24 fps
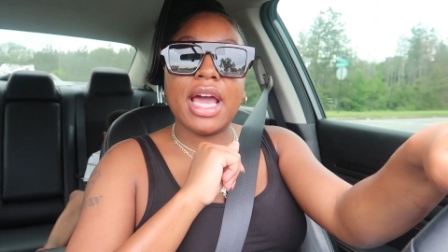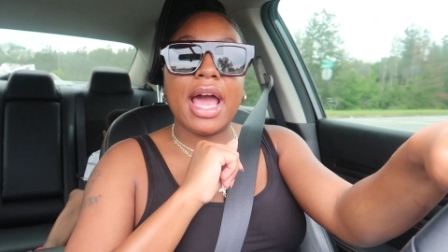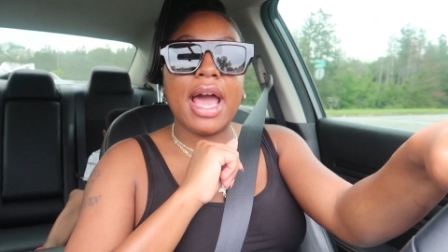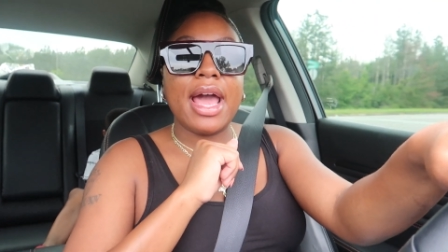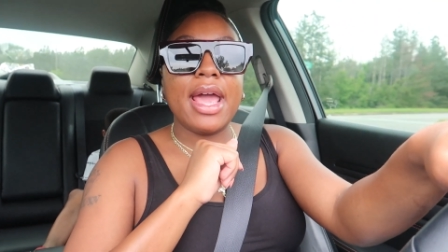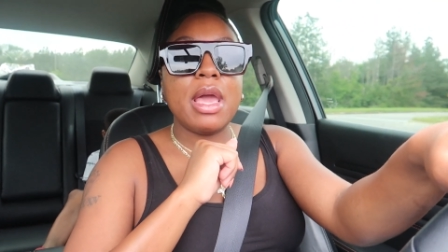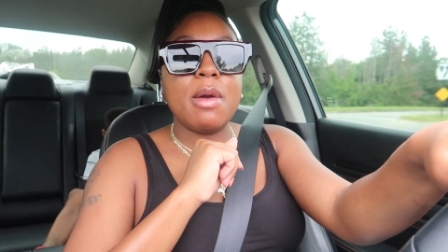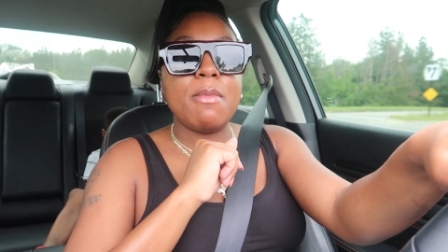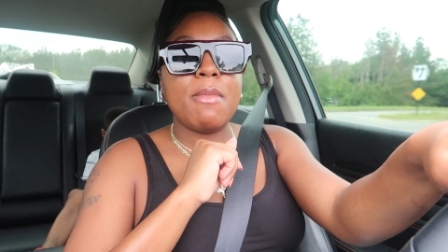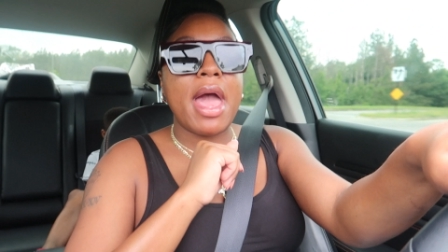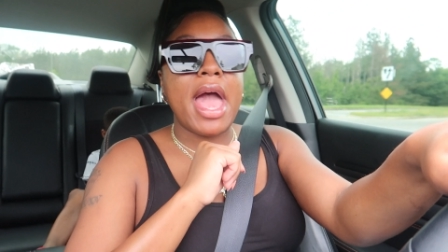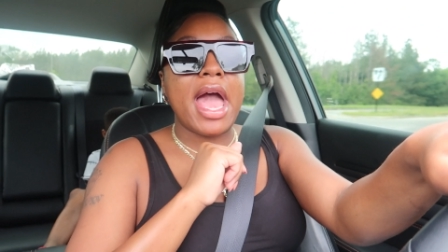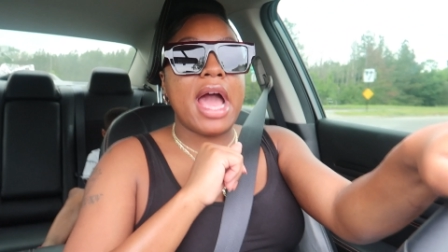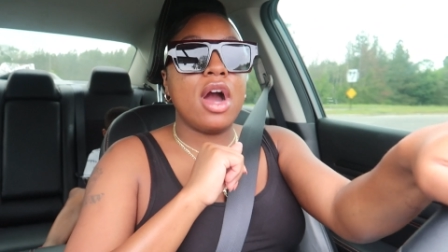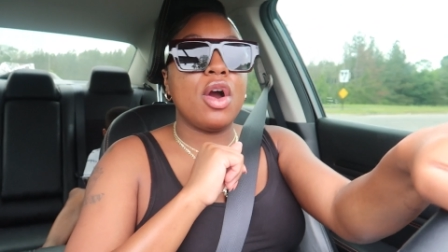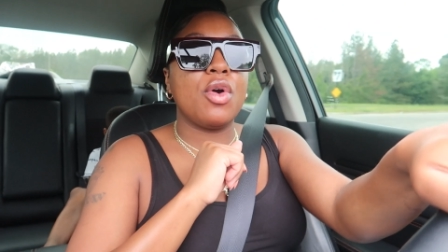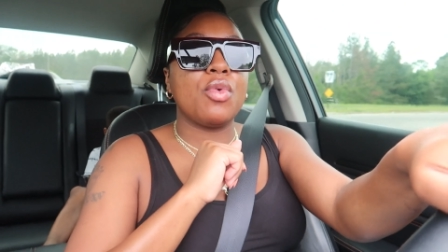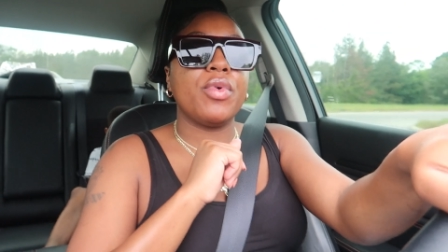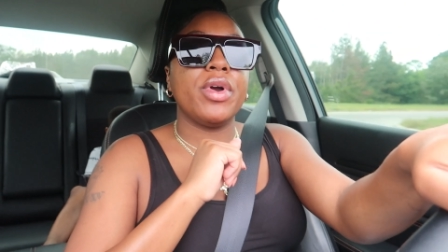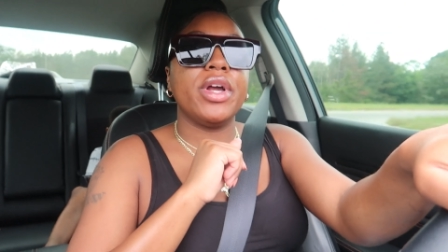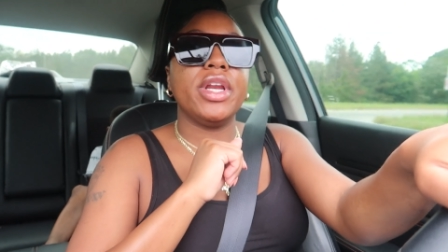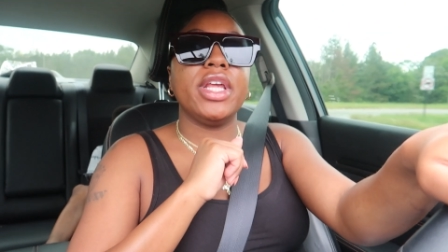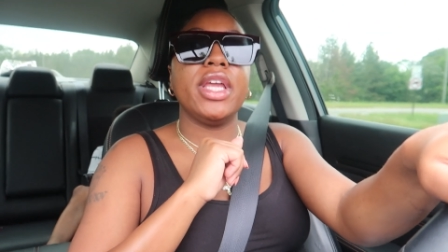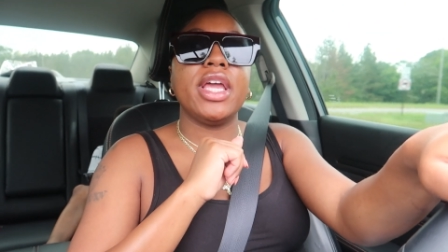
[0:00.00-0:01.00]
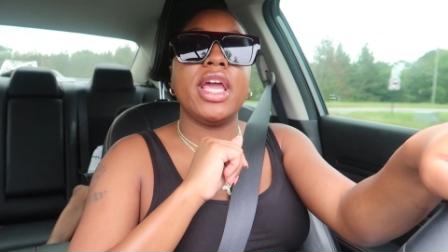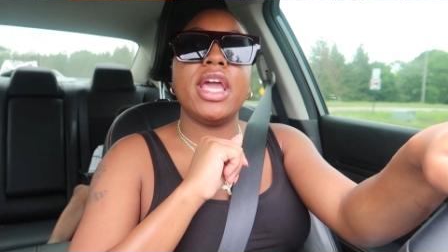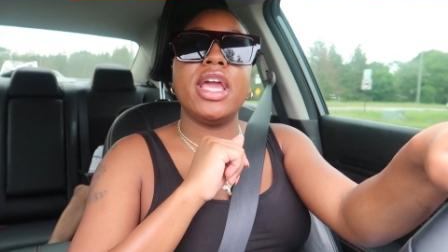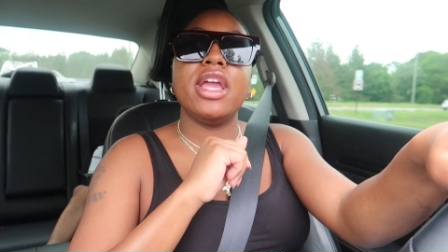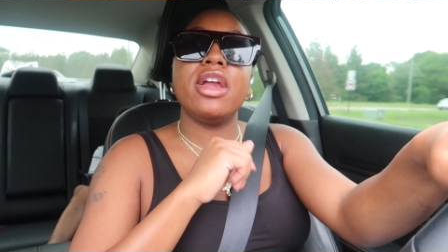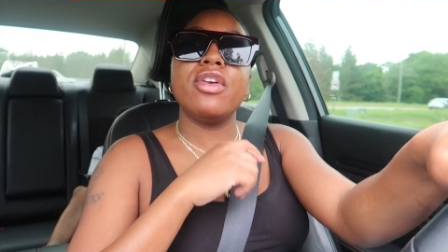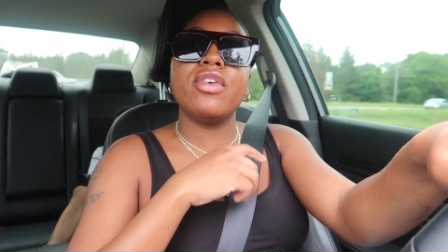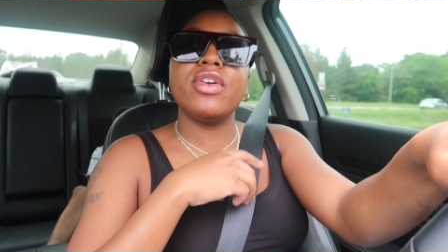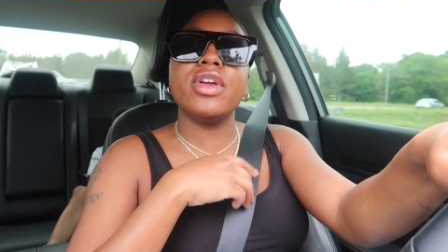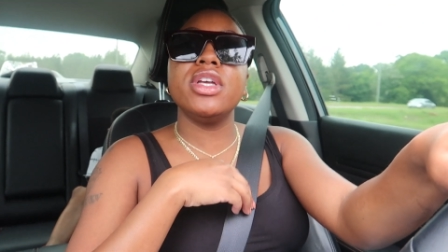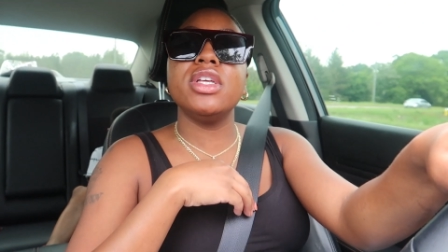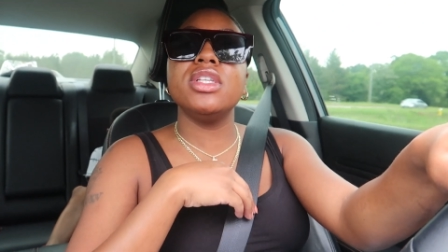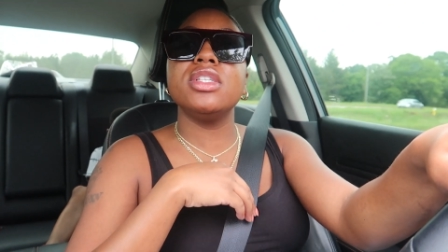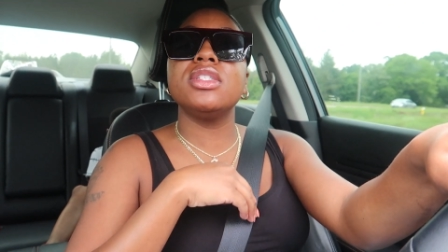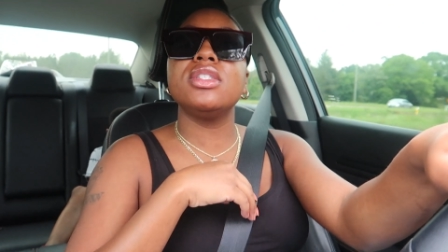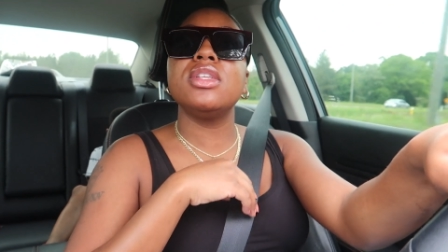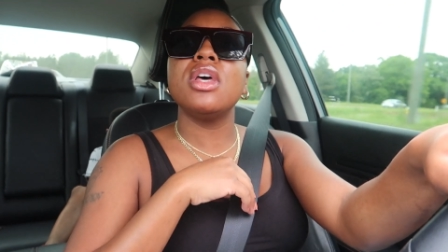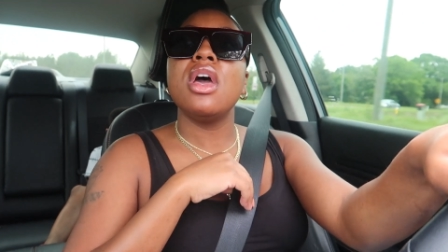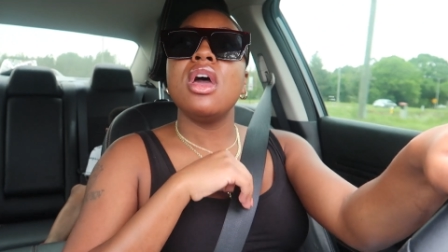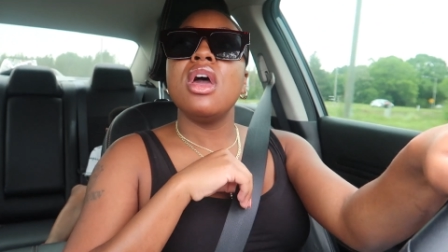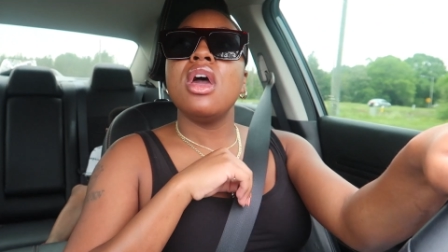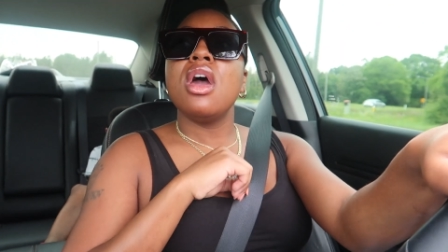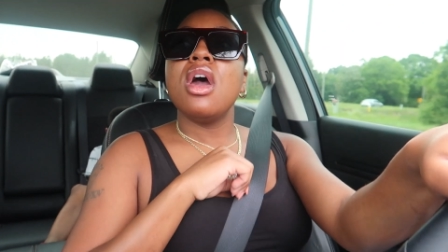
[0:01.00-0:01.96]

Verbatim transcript: I am out running errands.